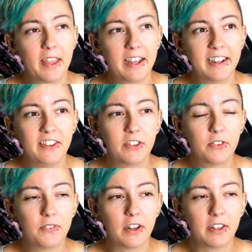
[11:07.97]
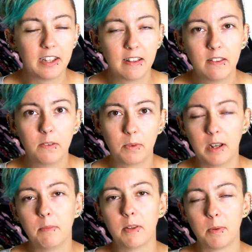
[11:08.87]
And I just felt like this is what
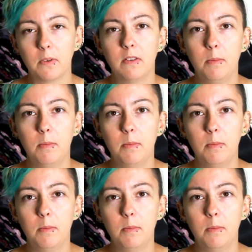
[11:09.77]
I'm supposed